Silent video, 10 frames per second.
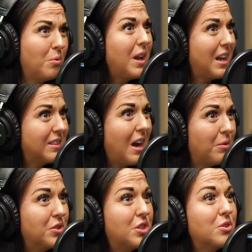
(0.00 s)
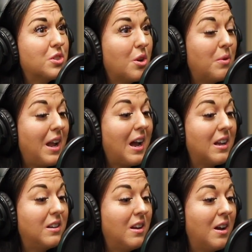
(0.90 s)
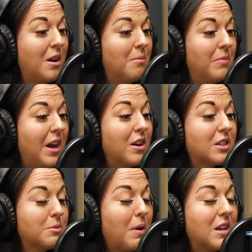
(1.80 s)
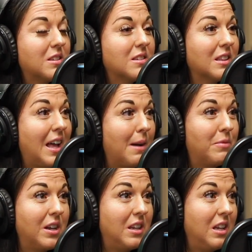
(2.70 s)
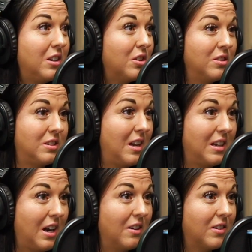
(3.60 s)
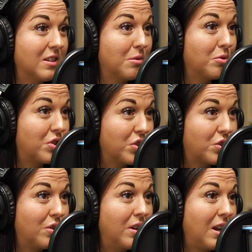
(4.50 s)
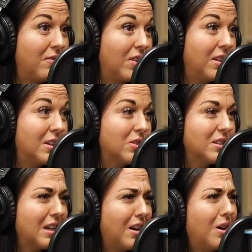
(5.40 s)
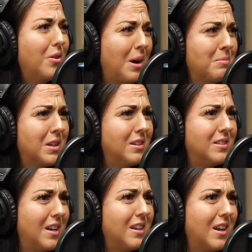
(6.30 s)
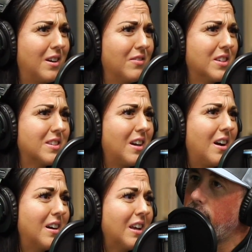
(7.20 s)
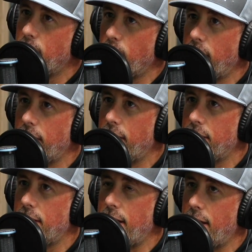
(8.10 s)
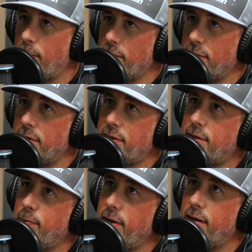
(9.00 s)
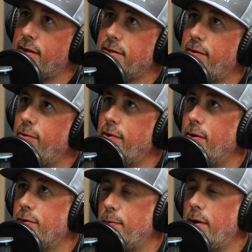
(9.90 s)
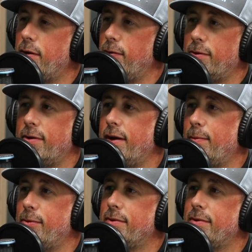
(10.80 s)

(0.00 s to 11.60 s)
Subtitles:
we had that one too. So we had Eric's boss's lab that he couldn't take care of because it was destroying everything. So I was like, oh, I'm going to take care of this dog. we're going to get into animals in just a minute because everyone knows about you and your animals.